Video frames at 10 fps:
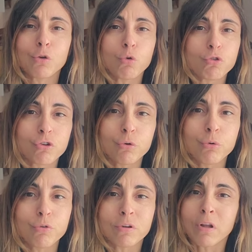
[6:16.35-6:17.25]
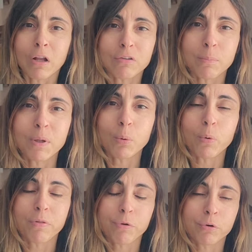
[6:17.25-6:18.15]
you choose not to be
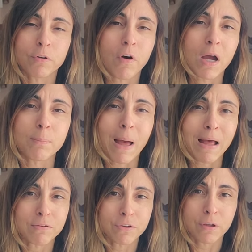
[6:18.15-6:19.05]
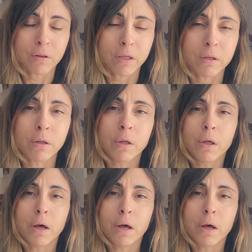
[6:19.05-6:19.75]
with your divine masculine,